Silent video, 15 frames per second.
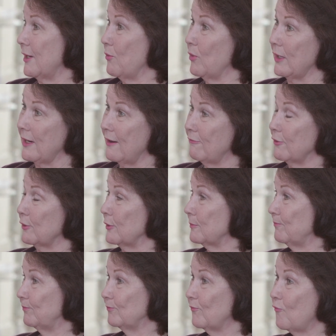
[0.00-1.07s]
whatever
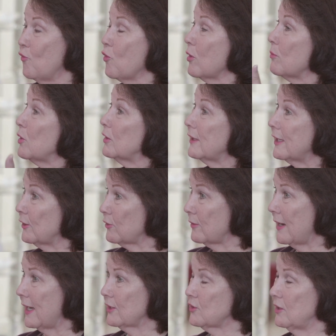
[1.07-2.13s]
formal
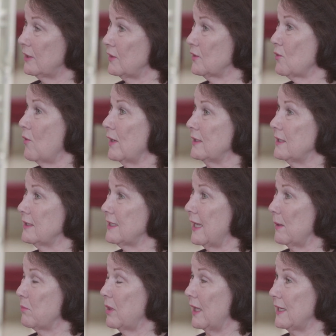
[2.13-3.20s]
interaction is going to
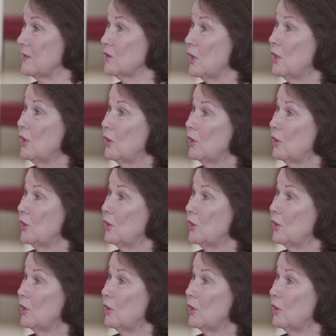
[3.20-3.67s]
take place?